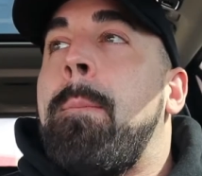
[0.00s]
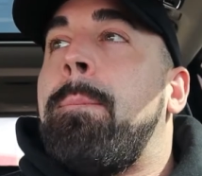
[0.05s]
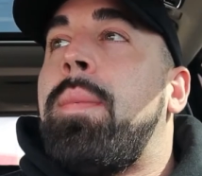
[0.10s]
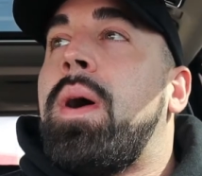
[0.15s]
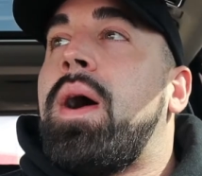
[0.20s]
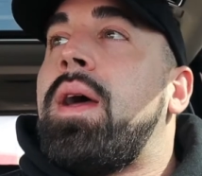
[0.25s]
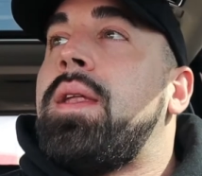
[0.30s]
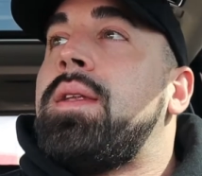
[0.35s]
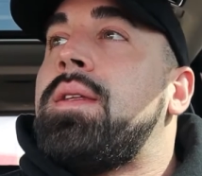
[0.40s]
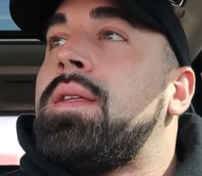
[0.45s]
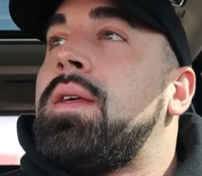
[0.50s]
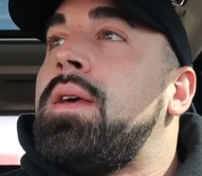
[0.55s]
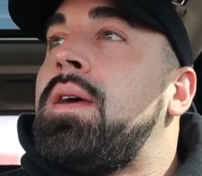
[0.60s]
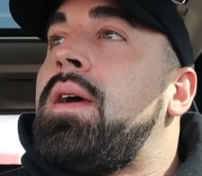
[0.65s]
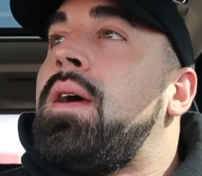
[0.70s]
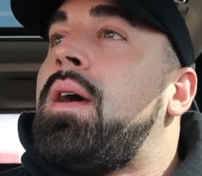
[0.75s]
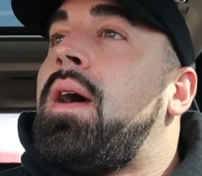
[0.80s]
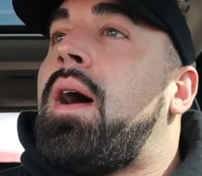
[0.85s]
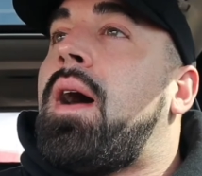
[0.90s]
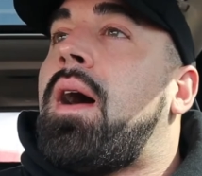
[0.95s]
But
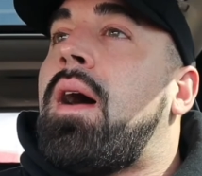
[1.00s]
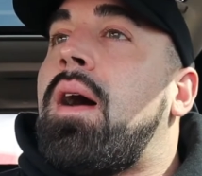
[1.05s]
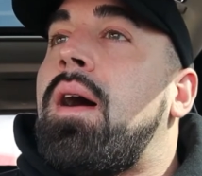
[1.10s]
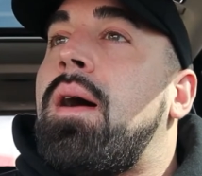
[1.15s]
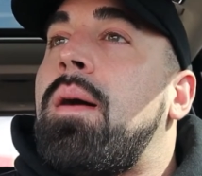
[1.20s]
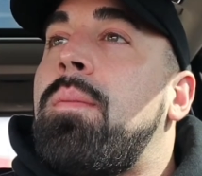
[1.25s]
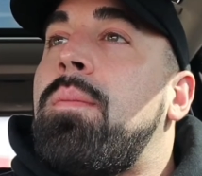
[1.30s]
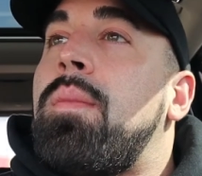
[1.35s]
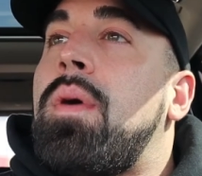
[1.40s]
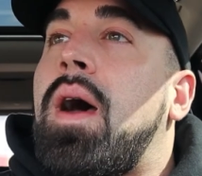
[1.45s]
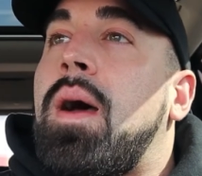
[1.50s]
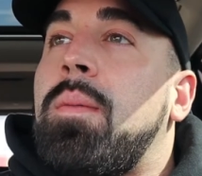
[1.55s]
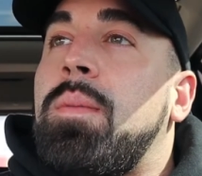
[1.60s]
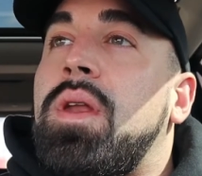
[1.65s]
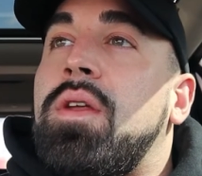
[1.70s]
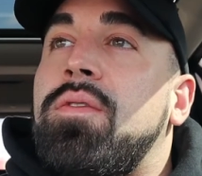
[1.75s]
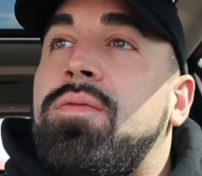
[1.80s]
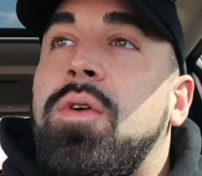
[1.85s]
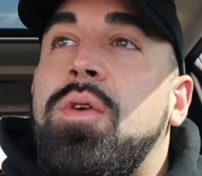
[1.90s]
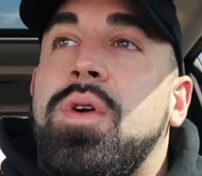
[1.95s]
I'm
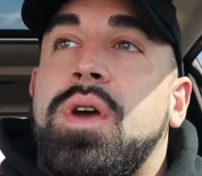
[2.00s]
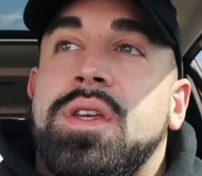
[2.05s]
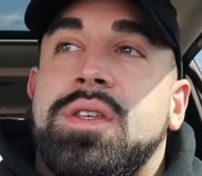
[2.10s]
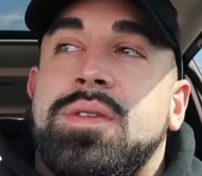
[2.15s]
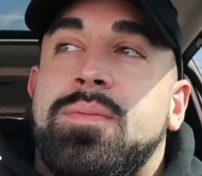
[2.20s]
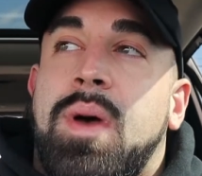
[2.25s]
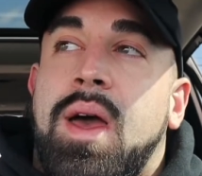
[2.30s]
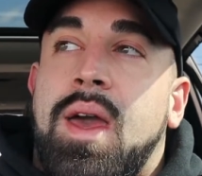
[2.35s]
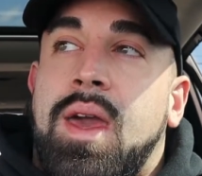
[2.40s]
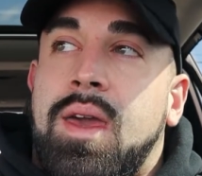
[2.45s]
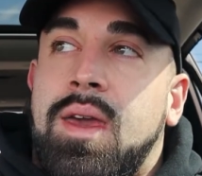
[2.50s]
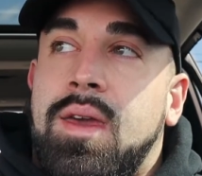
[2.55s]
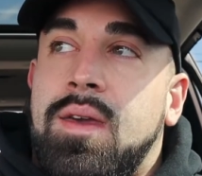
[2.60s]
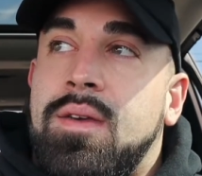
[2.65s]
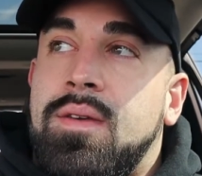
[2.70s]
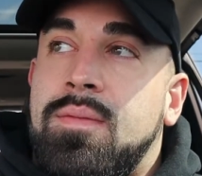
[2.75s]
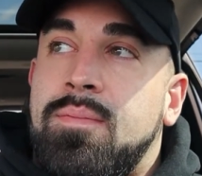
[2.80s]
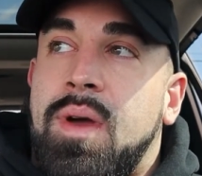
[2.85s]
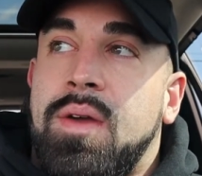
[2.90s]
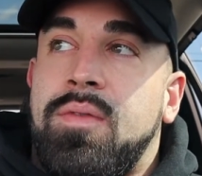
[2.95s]
going to focus my
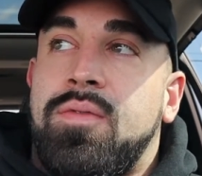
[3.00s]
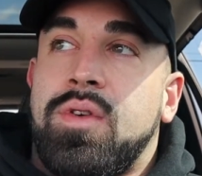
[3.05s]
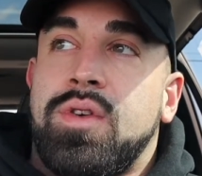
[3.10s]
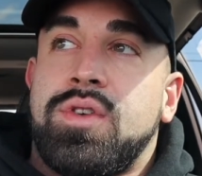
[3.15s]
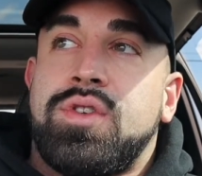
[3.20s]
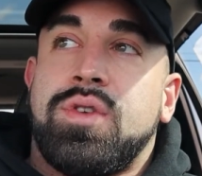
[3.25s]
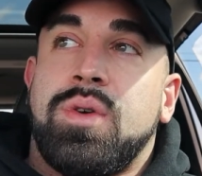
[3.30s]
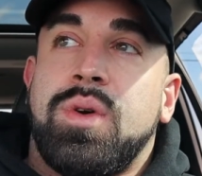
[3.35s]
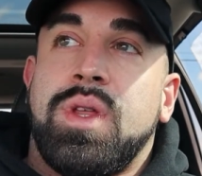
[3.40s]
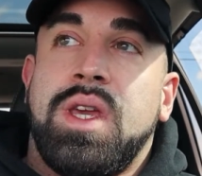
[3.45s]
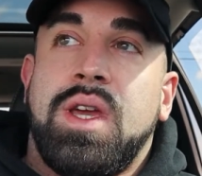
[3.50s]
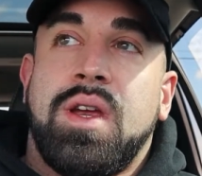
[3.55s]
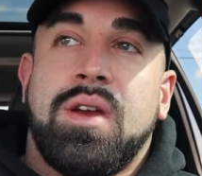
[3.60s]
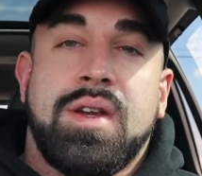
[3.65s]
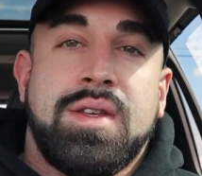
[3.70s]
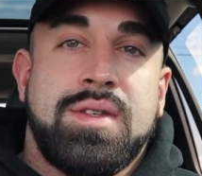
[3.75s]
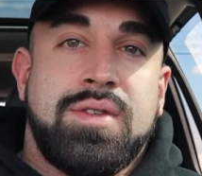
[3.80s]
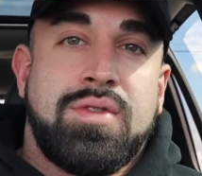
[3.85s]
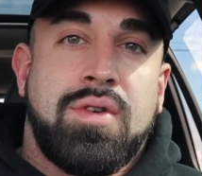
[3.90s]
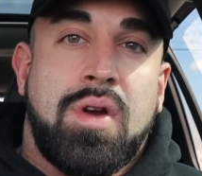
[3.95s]
first show of the
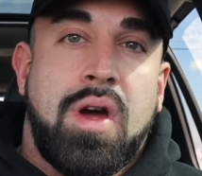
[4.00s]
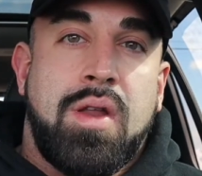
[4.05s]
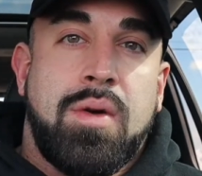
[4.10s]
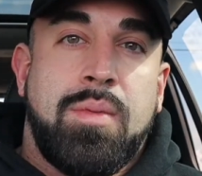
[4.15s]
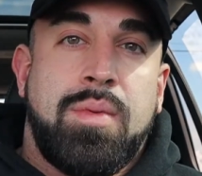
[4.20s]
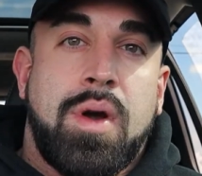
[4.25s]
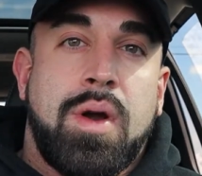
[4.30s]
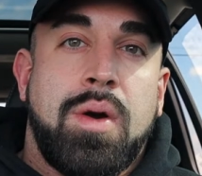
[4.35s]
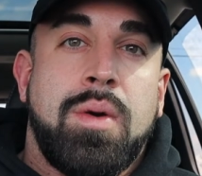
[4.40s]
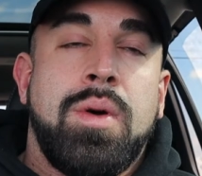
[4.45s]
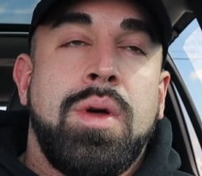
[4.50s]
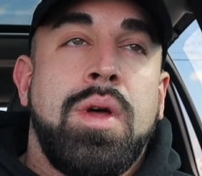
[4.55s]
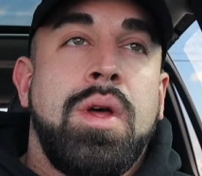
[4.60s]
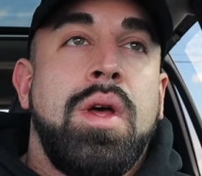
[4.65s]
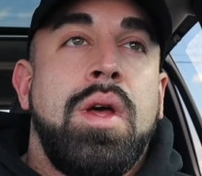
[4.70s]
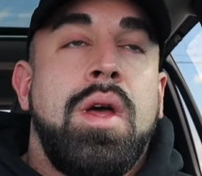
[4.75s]
year as Toronto Pro.